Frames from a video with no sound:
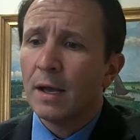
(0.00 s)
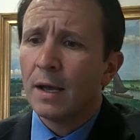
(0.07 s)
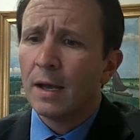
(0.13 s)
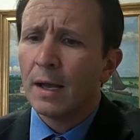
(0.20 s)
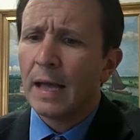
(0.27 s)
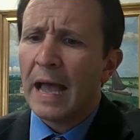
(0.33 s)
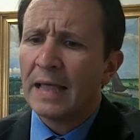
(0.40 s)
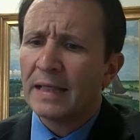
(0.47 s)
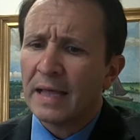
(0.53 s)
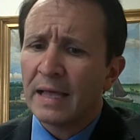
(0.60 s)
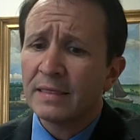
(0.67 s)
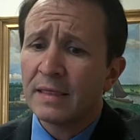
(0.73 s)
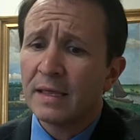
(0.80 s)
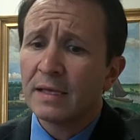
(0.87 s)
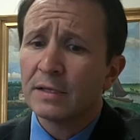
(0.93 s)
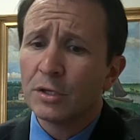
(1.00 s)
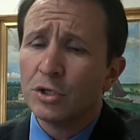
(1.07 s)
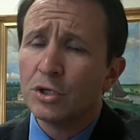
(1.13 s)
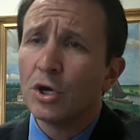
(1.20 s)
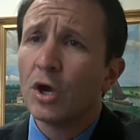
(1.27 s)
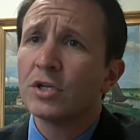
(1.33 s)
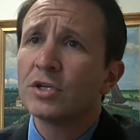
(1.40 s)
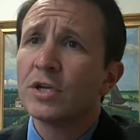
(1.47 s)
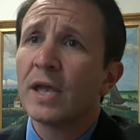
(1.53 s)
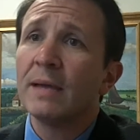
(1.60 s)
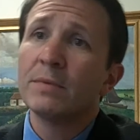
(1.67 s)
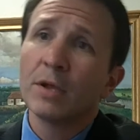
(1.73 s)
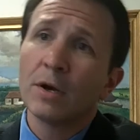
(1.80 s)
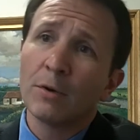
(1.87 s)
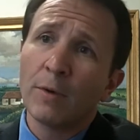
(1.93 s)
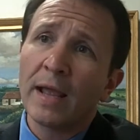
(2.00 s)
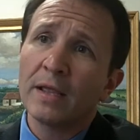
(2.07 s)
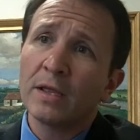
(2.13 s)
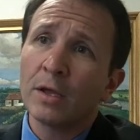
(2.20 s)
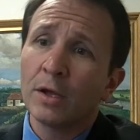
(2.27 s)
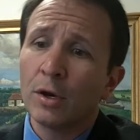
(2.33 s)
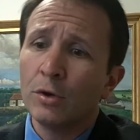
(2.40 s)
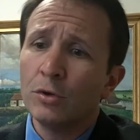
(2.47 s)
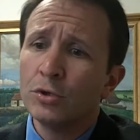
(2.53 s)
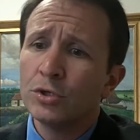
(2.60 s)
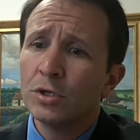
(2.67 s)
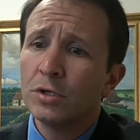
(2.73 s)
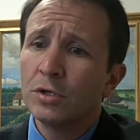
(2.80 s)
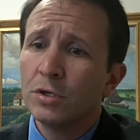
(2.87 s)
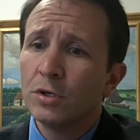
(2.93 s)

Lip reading: I think the judge came to the right conclusion.